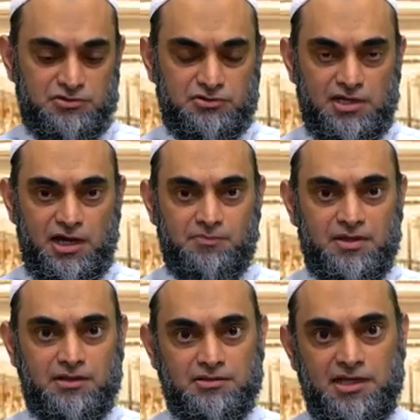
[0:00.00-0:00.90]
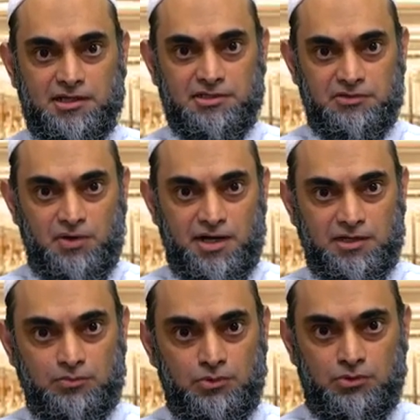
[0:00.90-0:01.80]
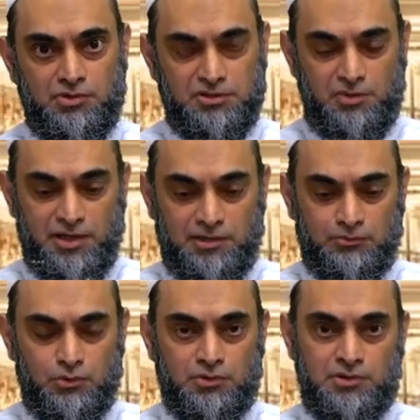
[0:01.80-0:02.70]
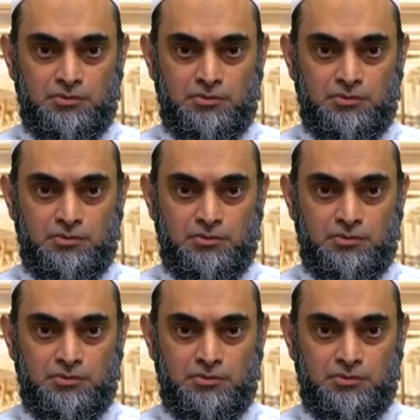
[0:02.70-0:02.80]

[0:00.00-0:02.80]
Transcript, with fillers: so they are being like dividing more dividing more